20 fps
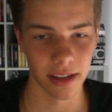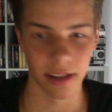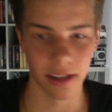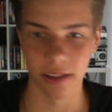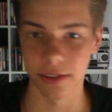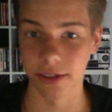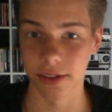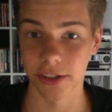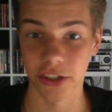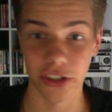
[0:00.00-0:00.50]

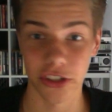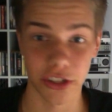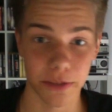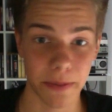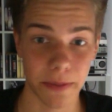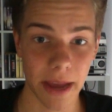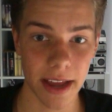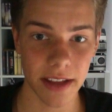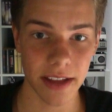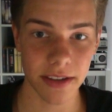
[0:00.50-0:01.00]
the
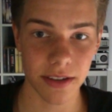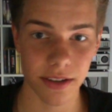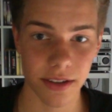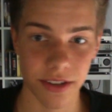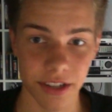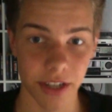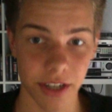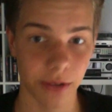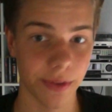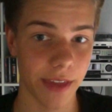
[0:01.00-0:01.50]
suspense
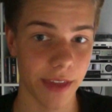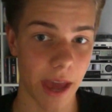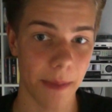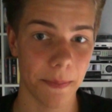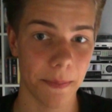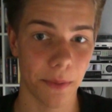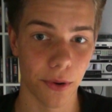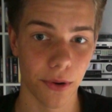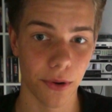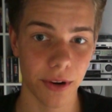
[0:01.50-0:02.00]
until
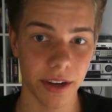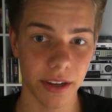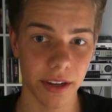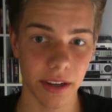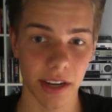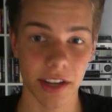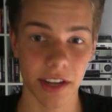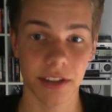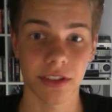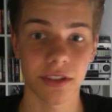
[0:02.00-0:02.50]
that point
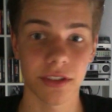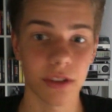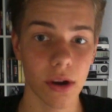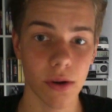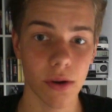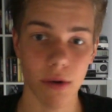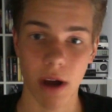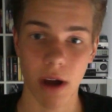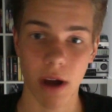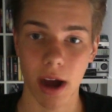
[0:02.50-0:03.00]
is
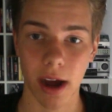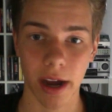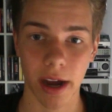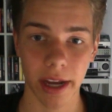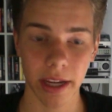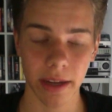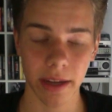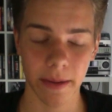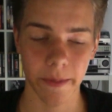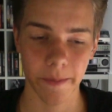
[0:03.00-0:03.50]
so
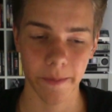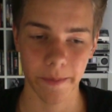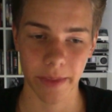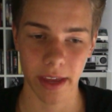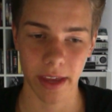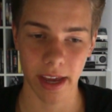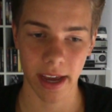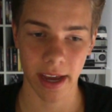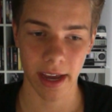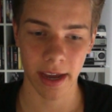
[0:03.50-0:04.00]
high,
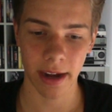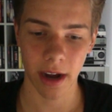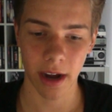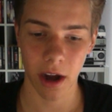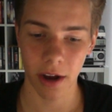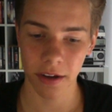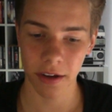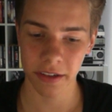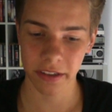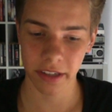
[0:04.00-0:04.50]
and
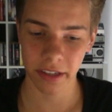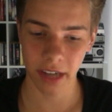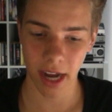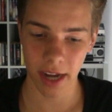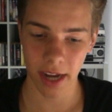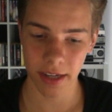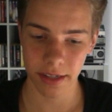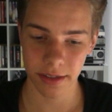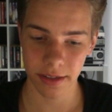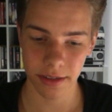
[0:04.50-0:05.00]
honestly,
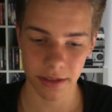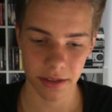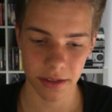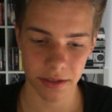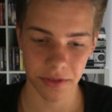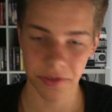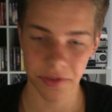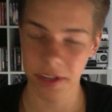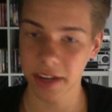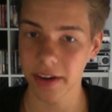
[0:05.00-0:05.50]
I
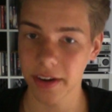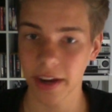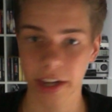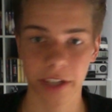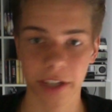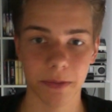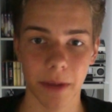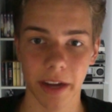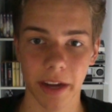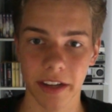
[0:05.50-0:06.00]
didn't
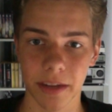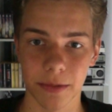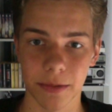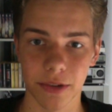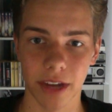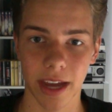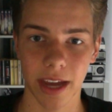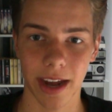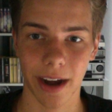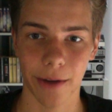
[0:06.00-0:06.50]
expect him to
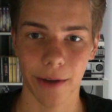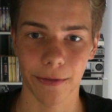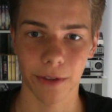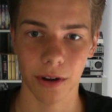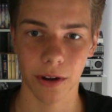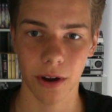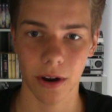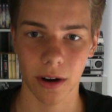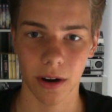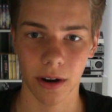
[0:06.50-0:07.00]
get out of the
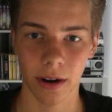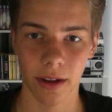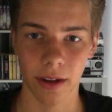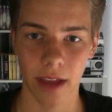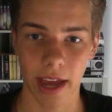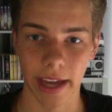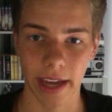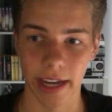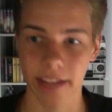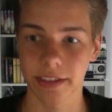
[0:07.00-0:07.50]
car.
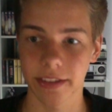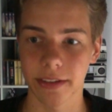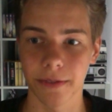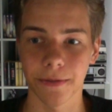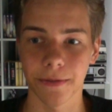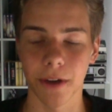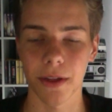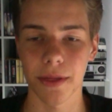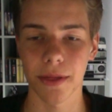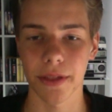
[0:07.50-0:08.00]
And that's the
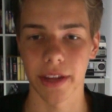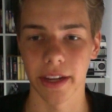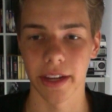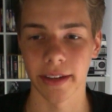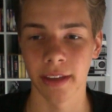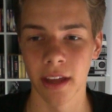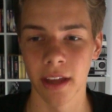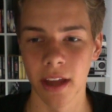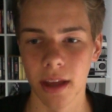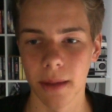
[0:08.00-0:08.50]
fun
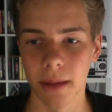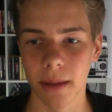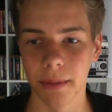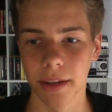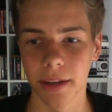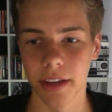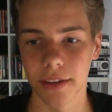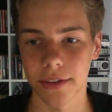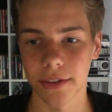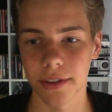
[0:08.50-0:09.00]
thing,
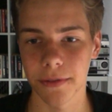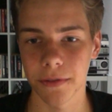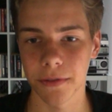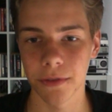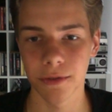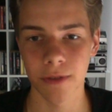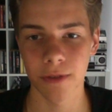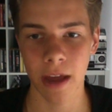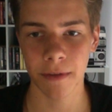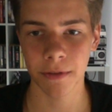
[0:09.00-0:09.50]
because if
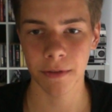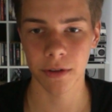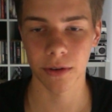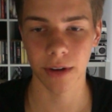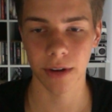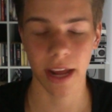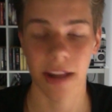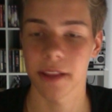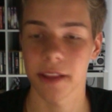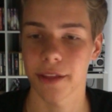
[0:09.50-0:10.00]
you haven't
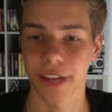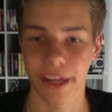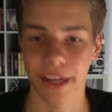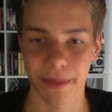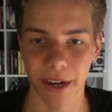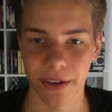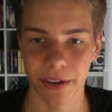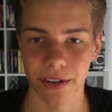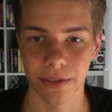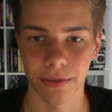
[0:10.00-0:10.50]
heard anything
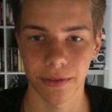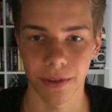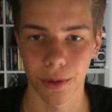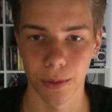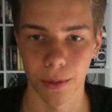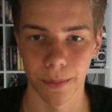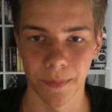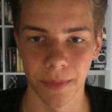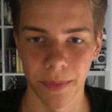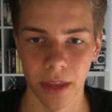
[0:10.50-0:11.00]
about this
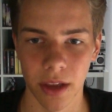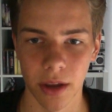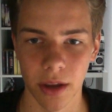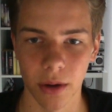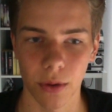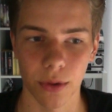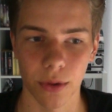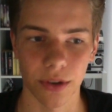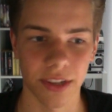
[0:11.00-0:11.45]
film, or